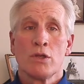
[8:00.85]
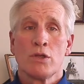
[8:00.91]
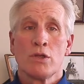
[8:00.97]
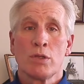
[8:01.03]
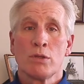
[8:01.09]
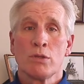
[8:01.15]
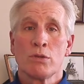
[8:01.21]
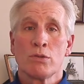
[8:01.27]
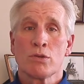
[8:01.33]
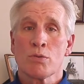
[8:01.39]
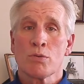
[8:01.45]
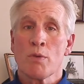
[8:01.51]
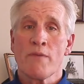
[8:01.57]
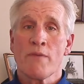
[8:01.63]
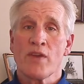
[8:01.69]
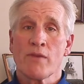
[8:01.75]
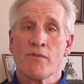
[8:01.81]
to
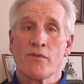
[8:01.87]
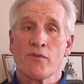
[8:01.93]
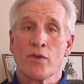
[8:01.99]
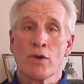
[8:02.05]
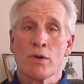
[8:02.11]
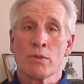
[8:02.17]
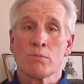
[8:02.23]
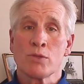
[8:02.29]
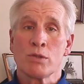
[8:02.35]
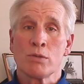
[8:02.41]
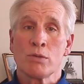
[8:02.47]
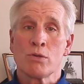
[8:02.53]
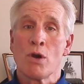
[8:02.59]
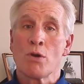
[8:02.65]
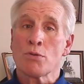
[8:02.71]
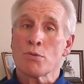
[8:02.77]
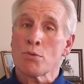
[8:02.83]
terrific firms who
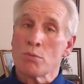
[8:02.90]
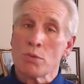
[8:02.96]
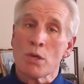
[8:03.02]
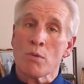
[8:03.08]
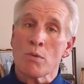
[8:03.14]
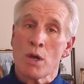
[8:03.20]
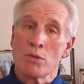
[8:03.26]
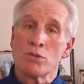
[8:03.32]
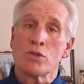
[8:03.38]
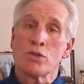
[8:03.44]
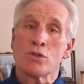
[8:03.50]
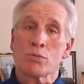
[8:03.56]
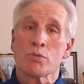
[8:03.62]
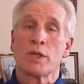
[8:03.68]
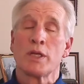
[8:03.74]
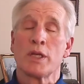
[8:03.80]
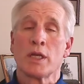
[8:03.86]
go through their own
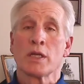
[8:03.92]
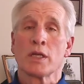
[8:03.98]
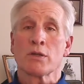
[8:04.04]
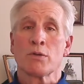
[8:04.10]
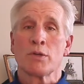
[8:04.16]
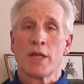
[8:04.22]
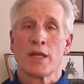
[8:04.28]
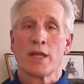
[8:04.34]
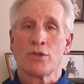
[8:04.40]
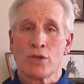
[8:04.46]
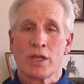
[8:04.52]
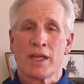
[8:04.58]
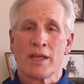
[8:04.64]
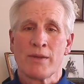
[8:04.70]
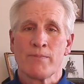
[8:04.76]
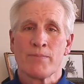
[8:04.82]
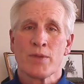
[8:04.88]
screening and
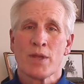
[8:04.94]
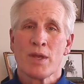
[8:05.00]
credentialing.